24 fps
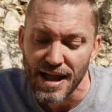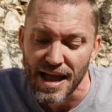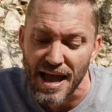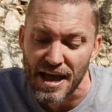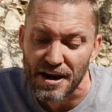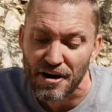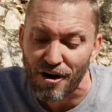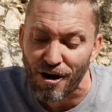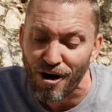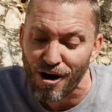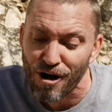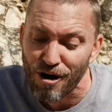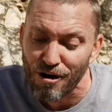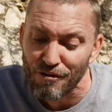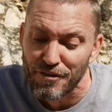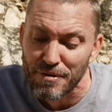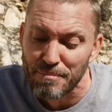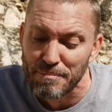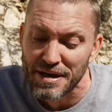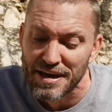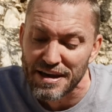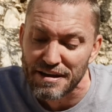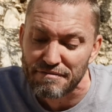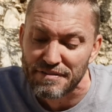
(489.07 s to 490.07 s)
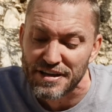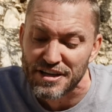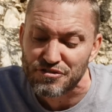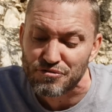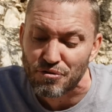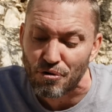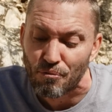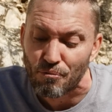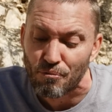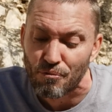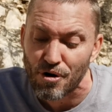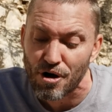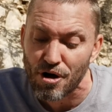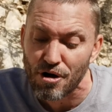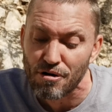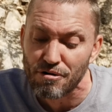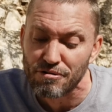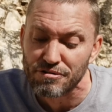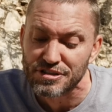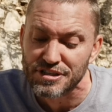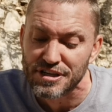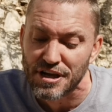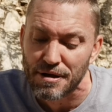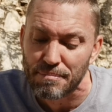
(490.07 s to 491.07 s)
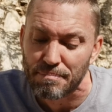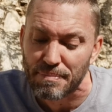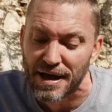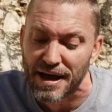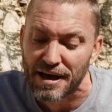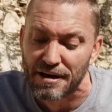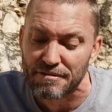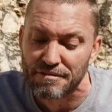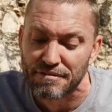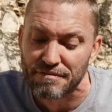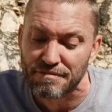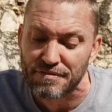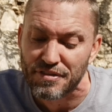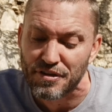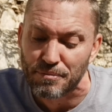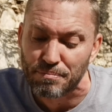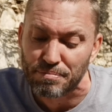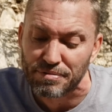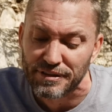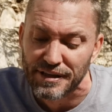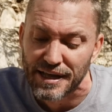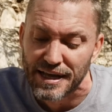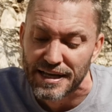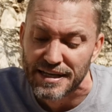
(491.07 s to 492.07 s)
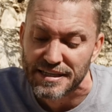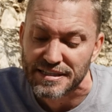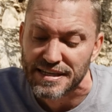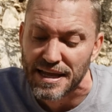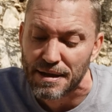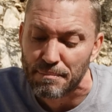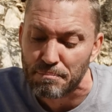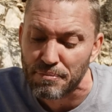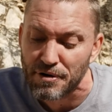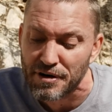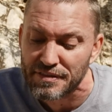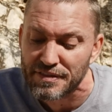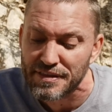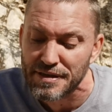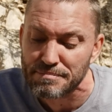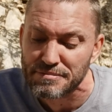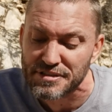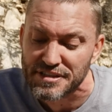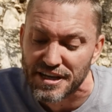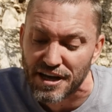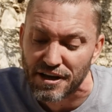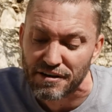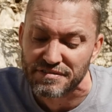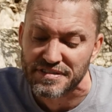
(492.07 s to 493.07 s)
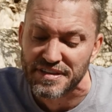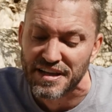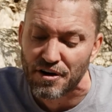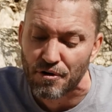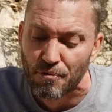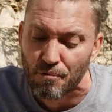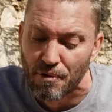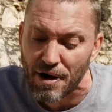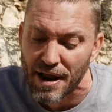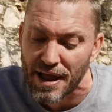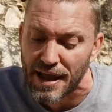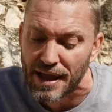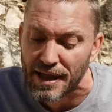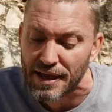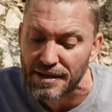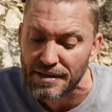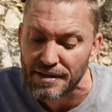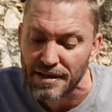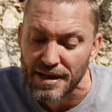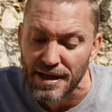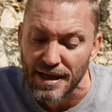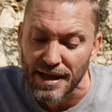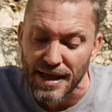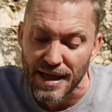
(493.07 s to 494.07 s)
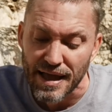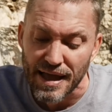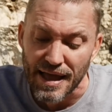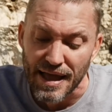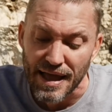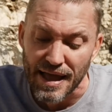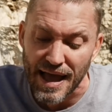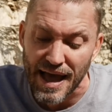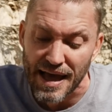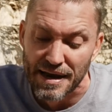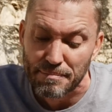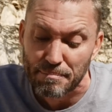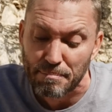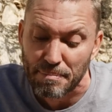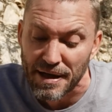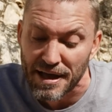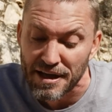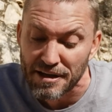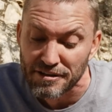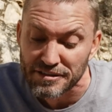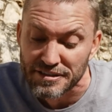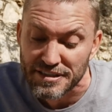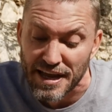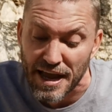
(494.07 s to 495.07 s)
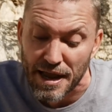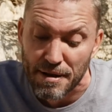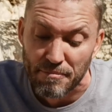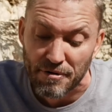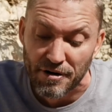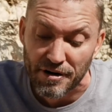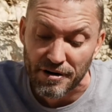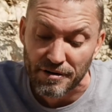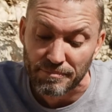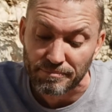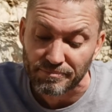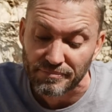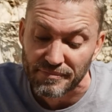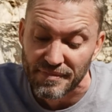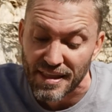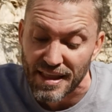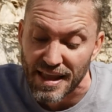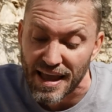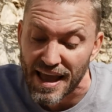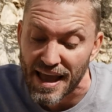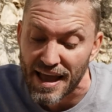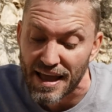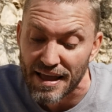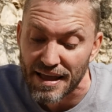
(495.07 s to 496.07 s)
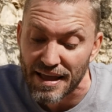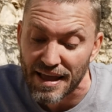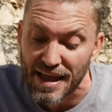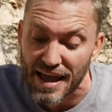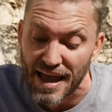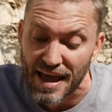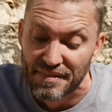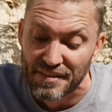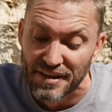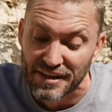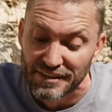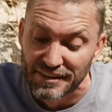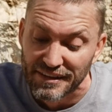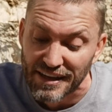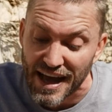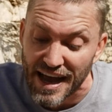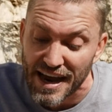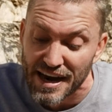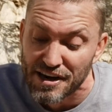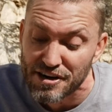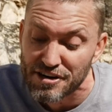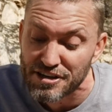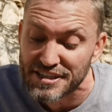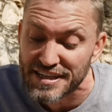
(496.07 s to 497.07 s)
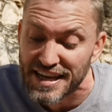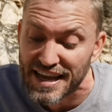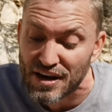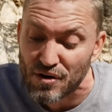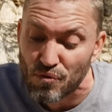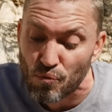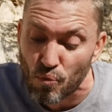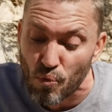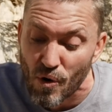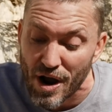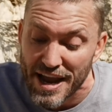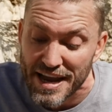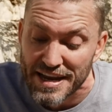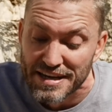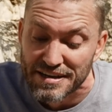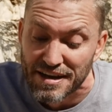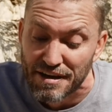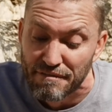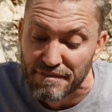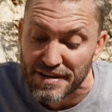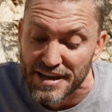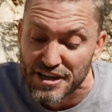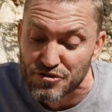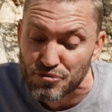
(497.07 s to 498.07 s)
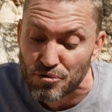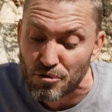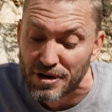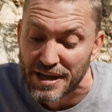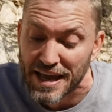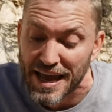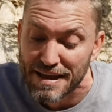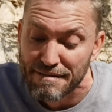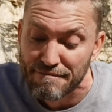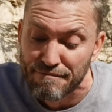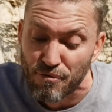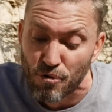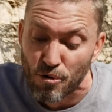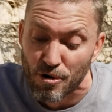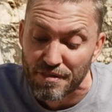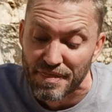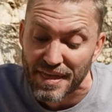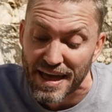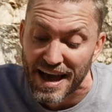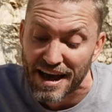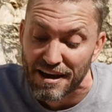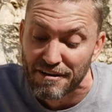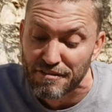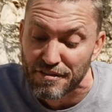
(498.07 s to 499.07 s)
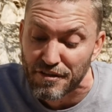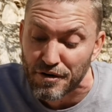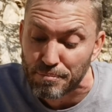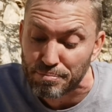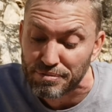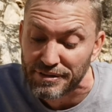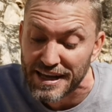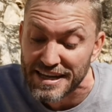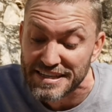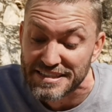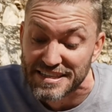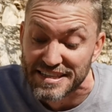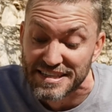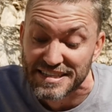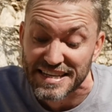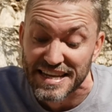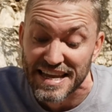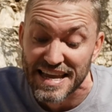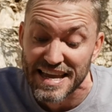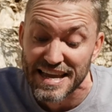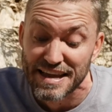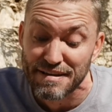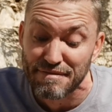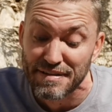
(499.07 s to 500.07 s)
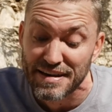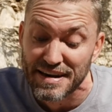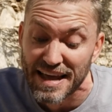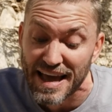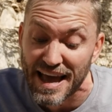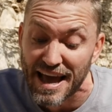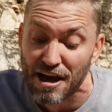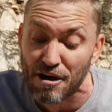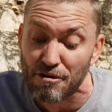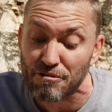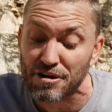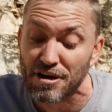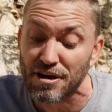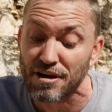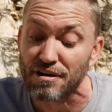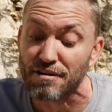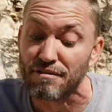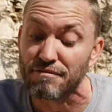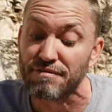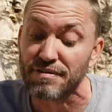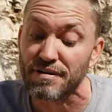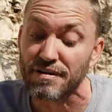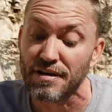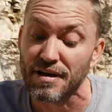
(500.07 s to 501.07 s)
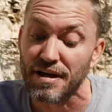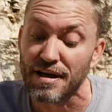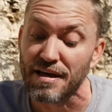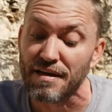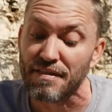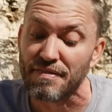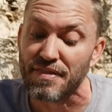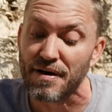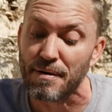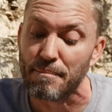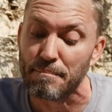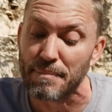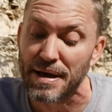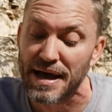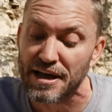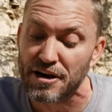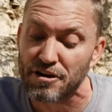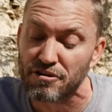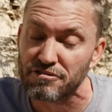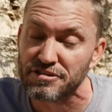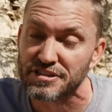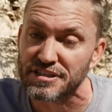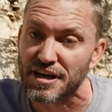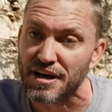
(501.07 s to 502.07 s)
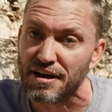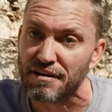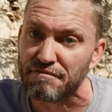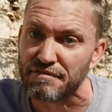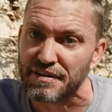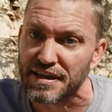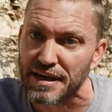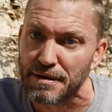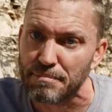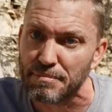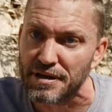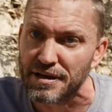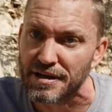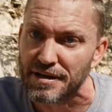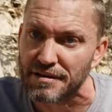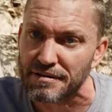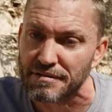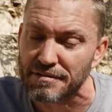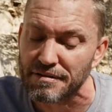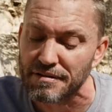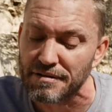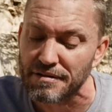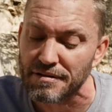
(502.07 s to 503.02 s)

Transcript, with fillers: And all the men of Israel rose up out of their place and put themselves in array at Baal-tamar. And the liars in wait of Israel came forth out of their places, even out of the meadows of Gibeah.